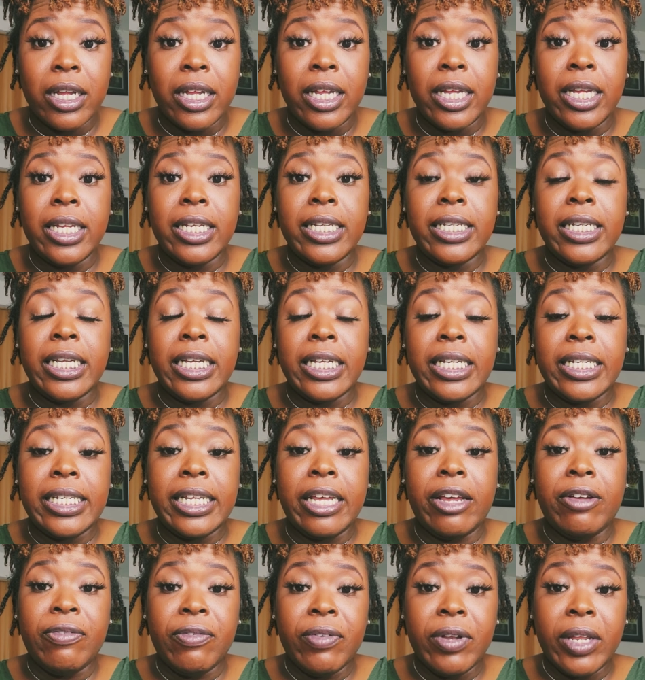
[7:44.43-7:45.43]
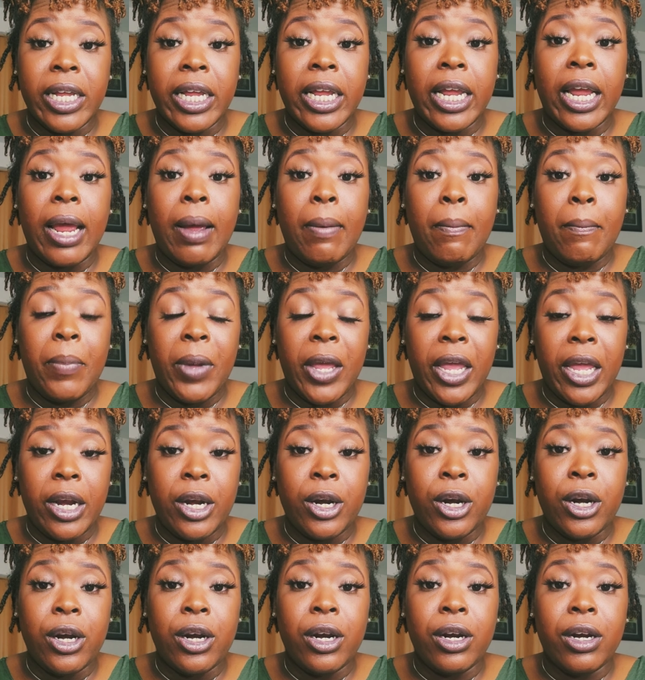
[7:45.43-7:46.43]
It definitely got
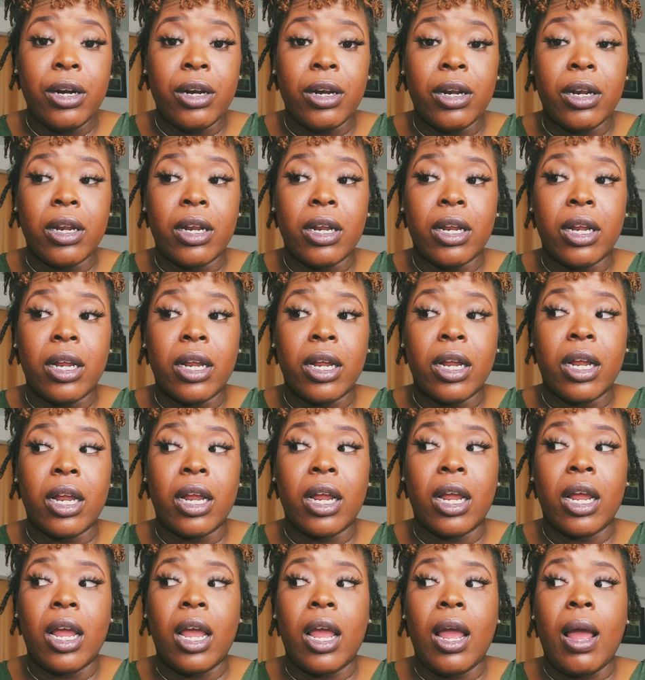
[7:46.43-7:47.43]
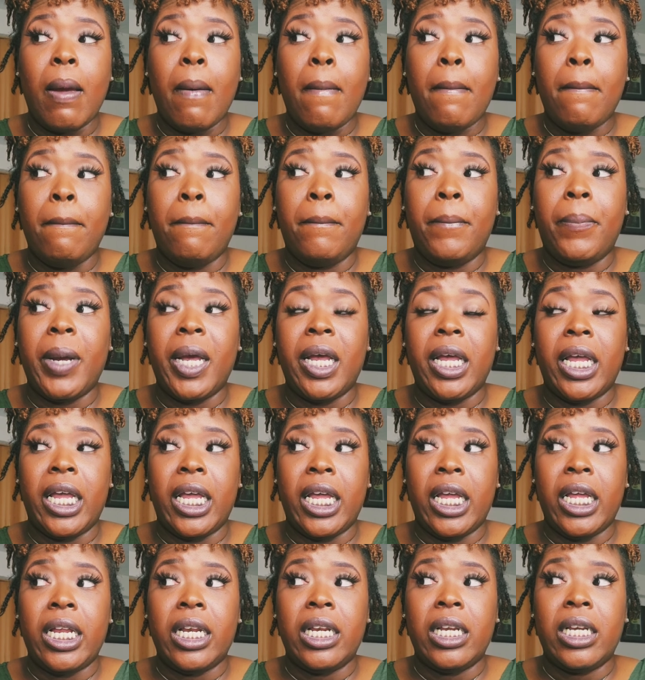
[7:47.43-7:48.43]
better.
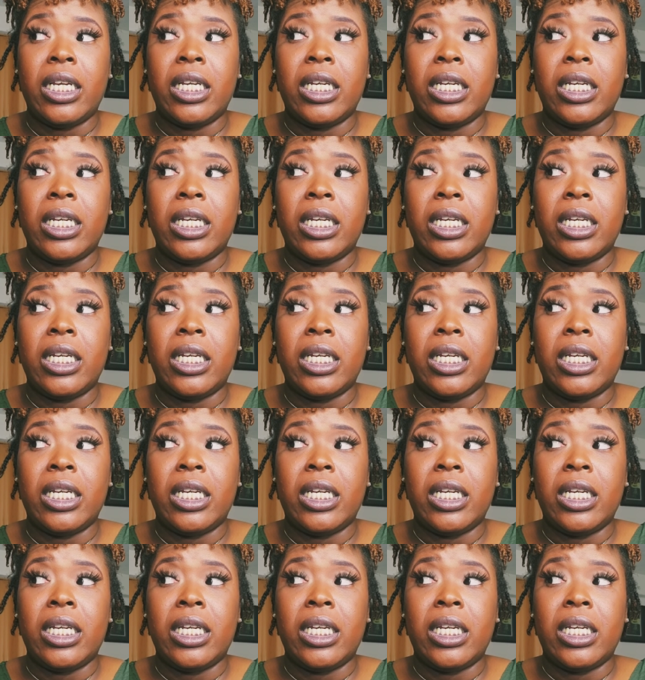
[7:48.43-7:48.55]
But